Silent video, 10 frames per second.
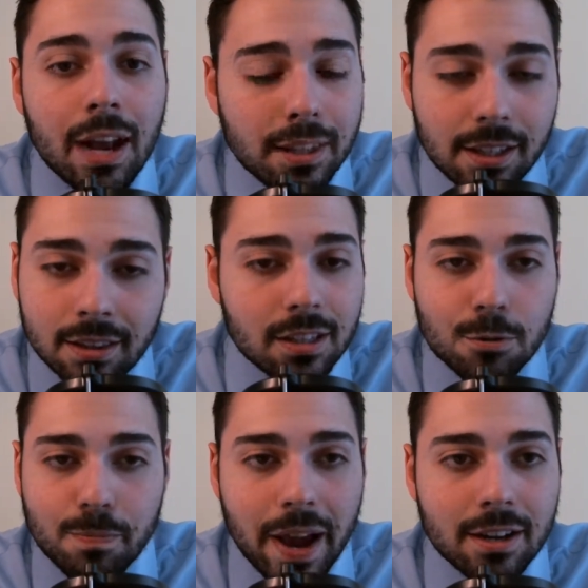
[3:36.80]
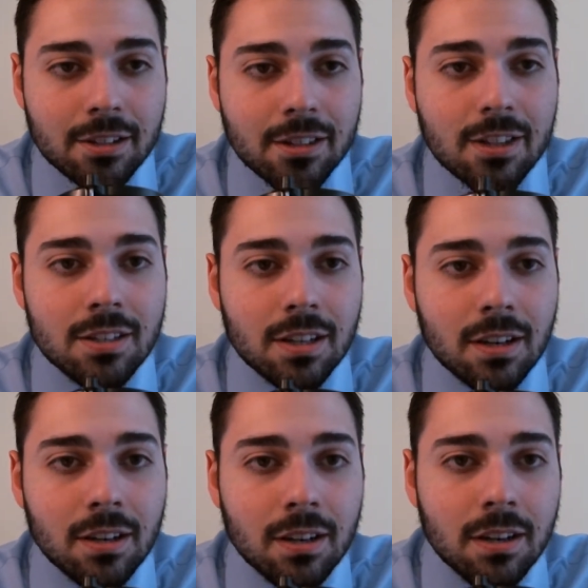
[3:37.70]
I think this past
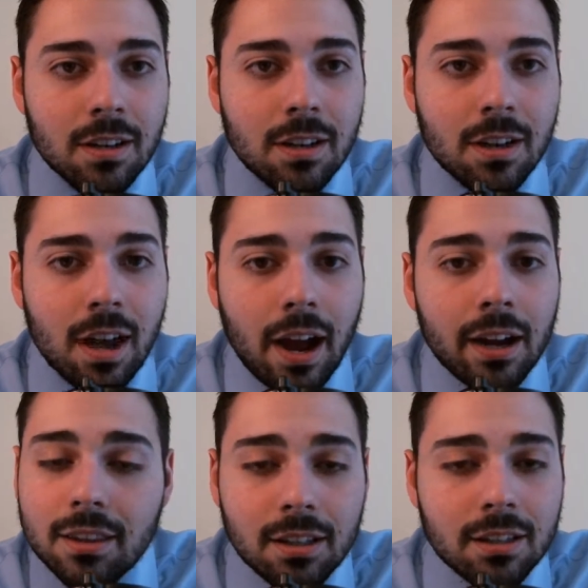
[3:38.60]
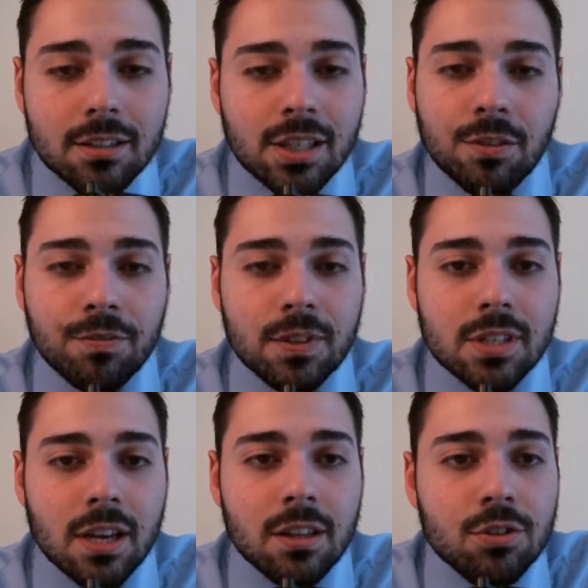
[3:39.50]
season, I think it's safe to
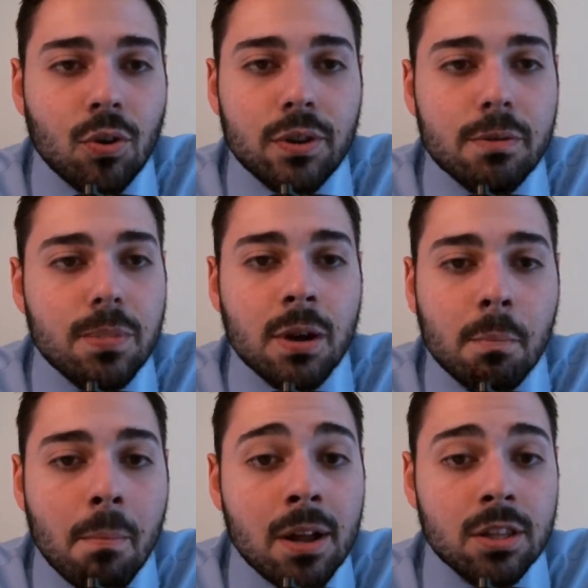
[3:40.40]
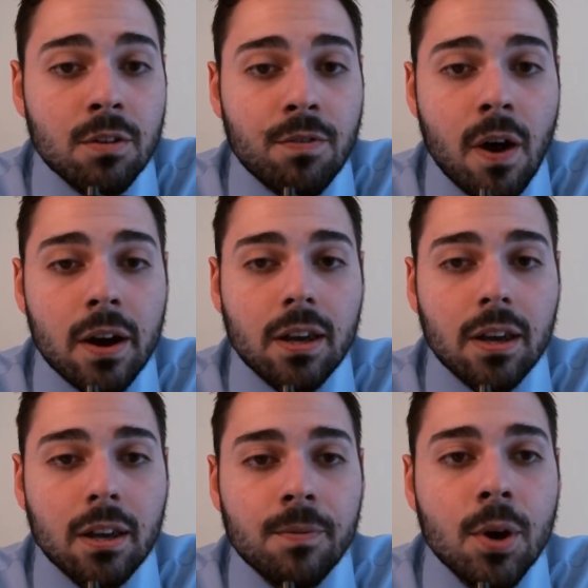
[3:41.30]
say there's only been a month of
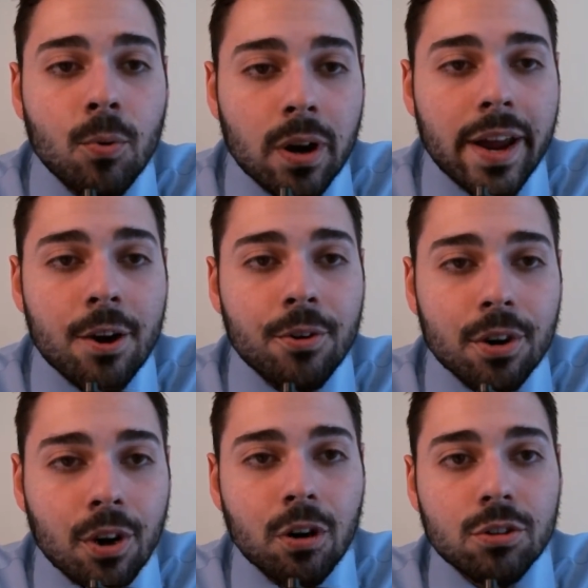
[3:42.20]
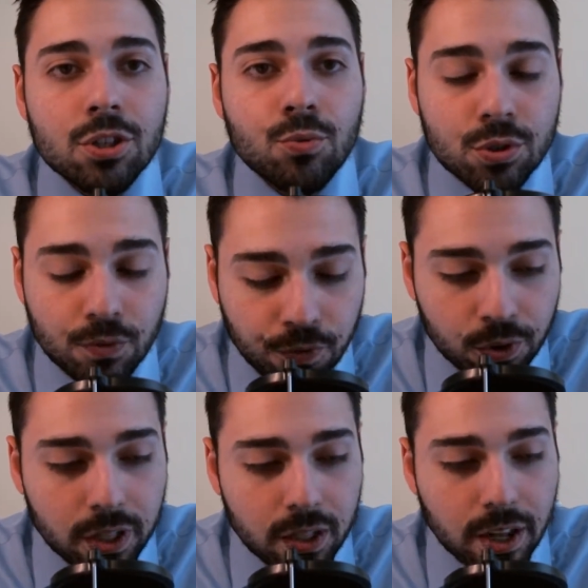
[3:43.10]
hockey where Erik Karlsson was
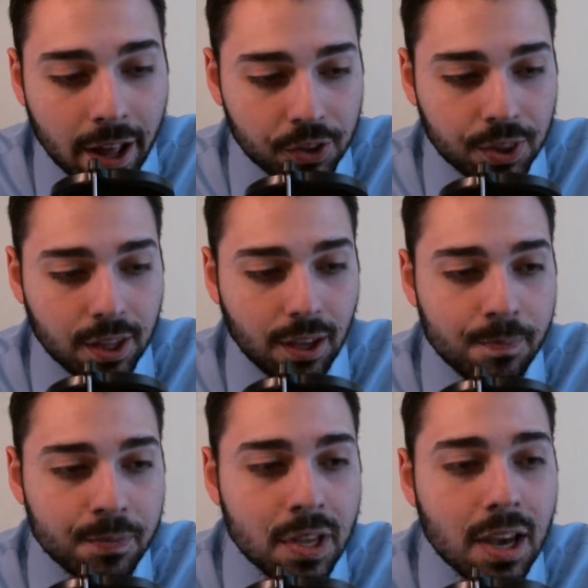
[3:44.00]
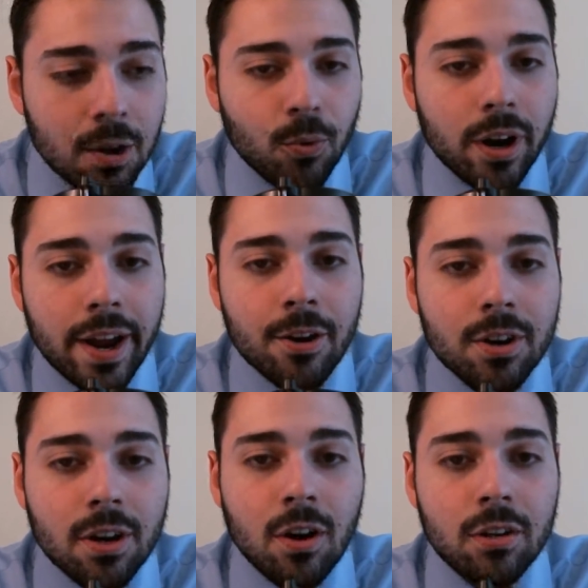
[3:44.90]
fully healthy and where
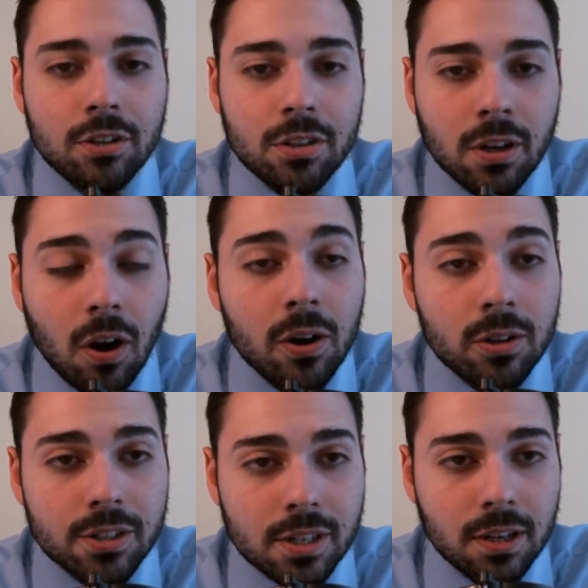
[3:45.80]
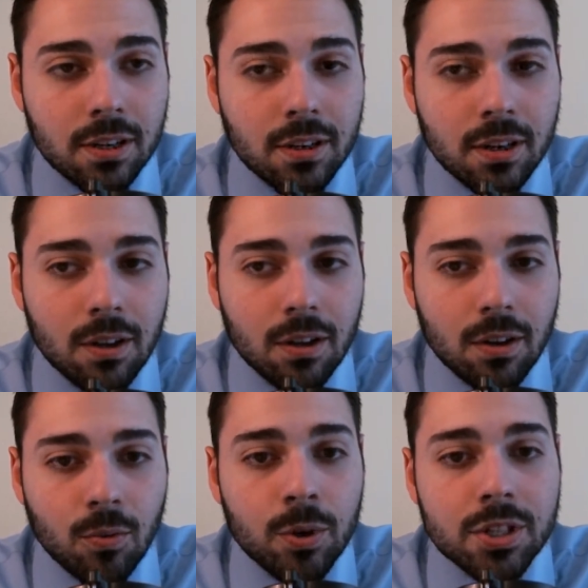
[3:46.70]
Karlsson
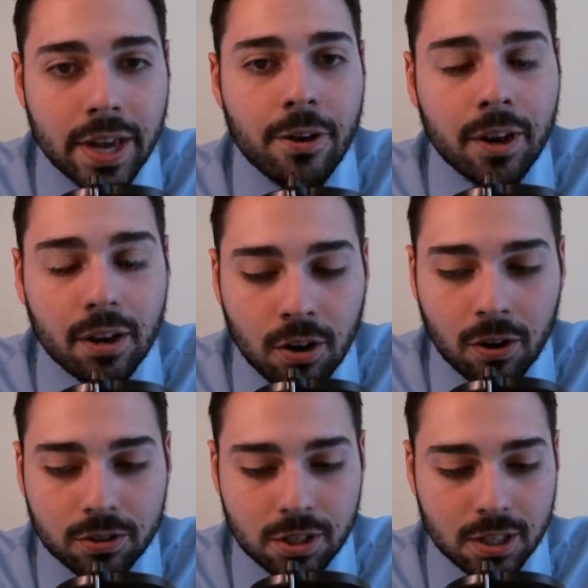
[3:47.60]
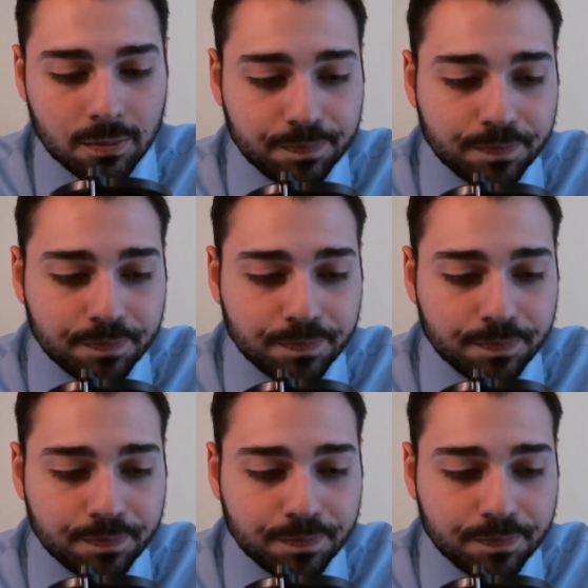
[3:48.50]
was Erik Karlsson.